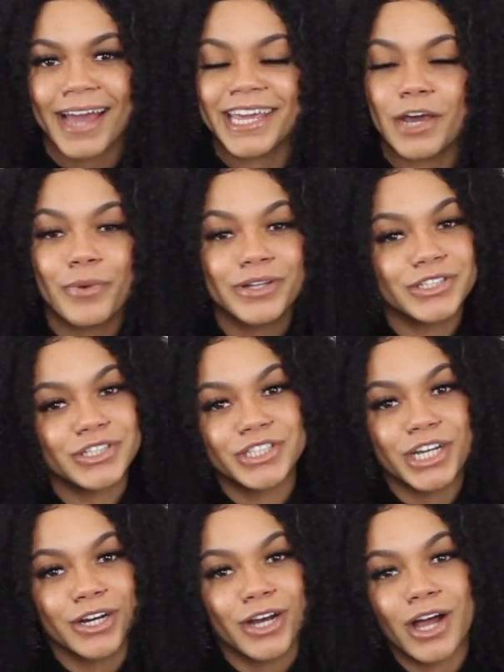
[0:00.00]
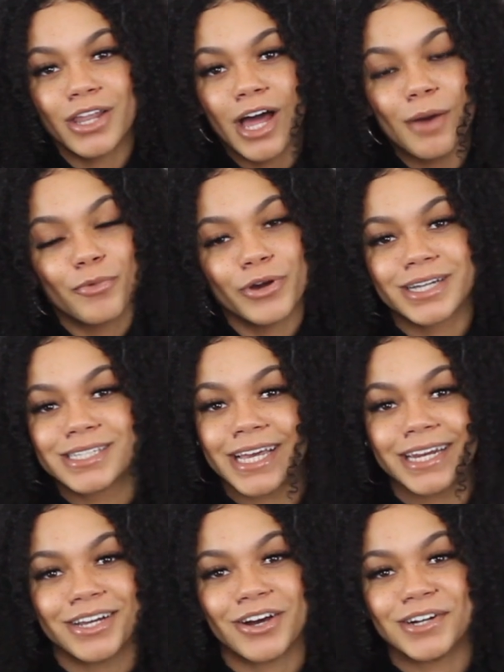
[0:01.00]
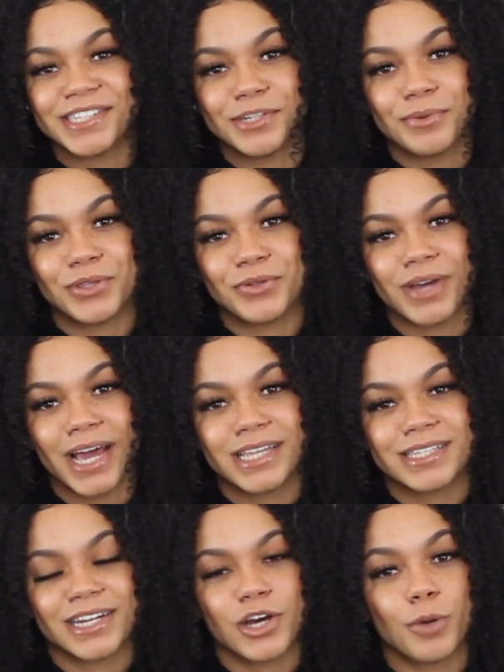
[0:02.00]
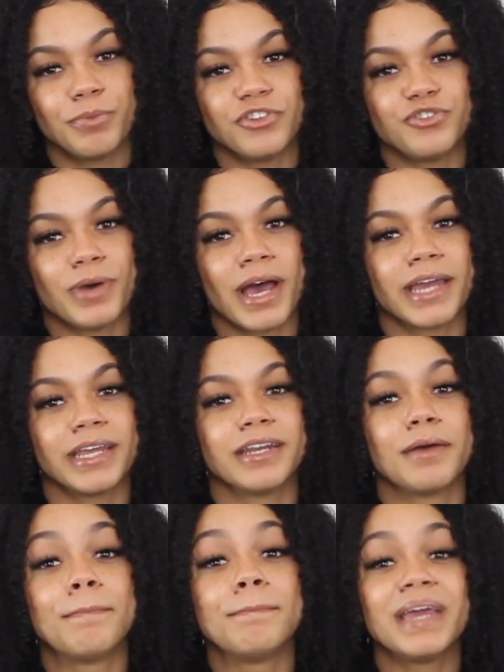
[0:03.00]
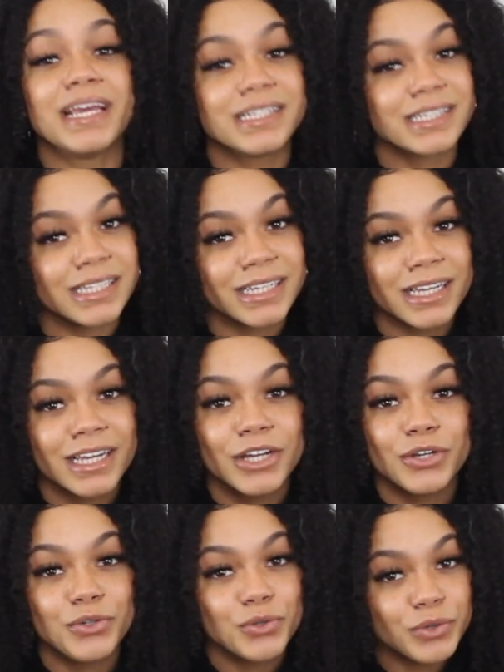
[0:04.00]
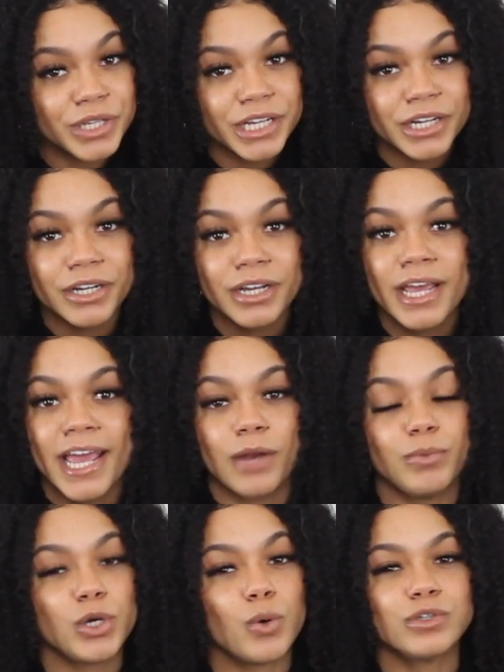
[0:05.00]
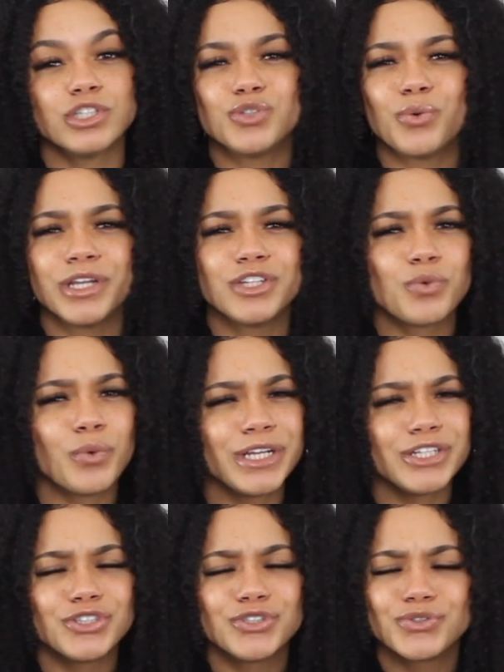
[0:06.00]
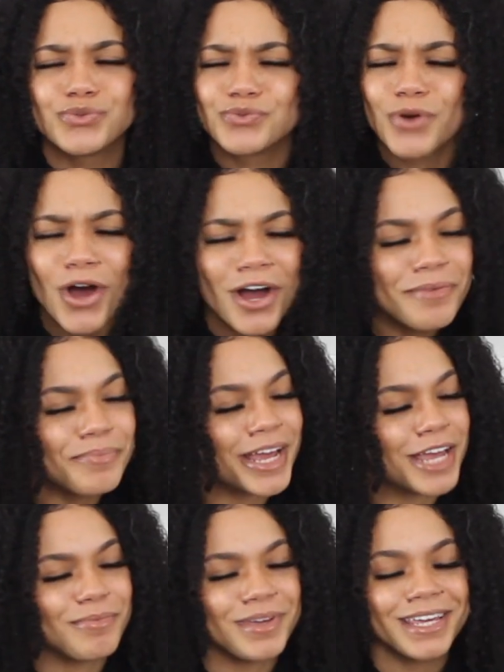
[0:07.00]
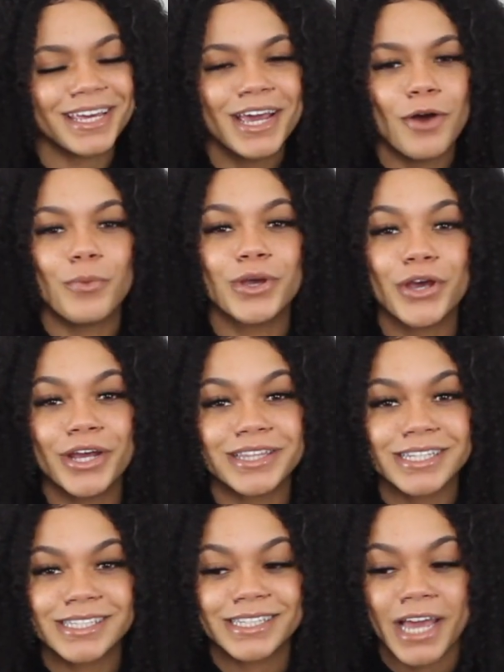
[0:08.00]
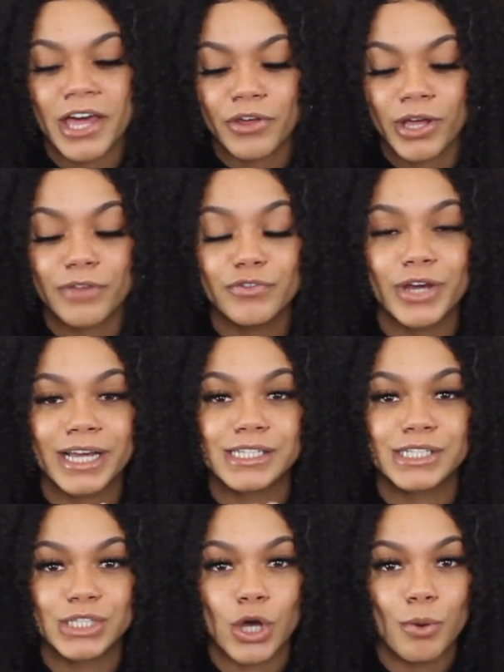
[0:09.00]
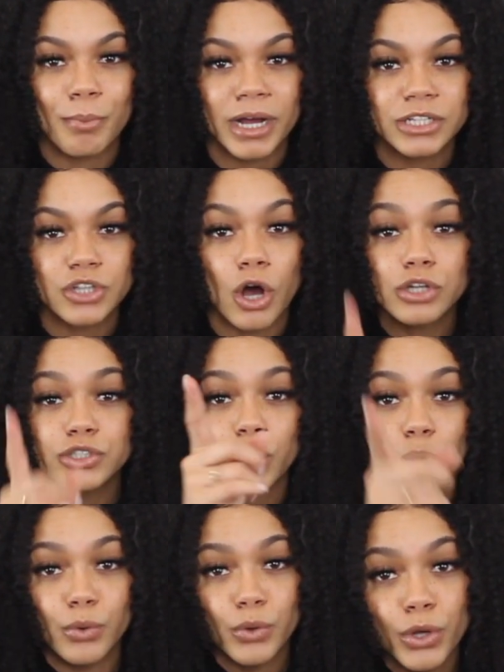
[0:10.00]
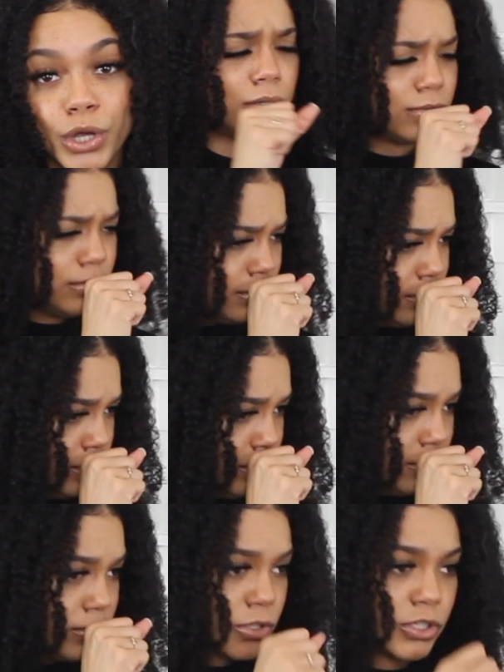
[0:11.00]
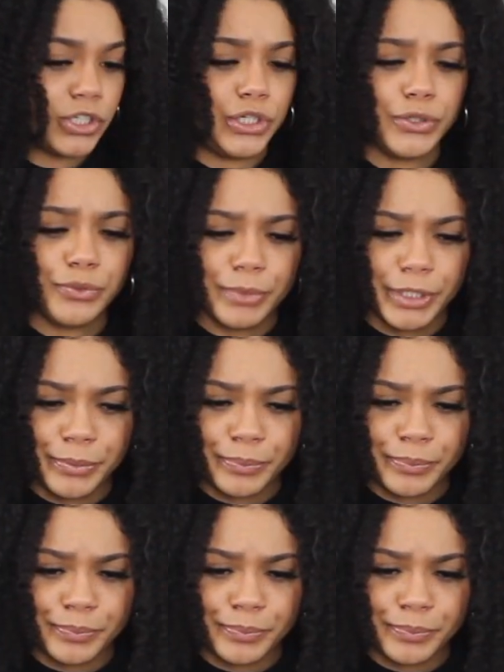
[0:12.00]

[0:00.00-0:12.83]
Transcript: I can't wait to share a lot more exciting content with you guys, and I hope that you had an amazing new year and we go into 2020 strong, baby. We are in this together. I love you guys so much. Also, excuse me.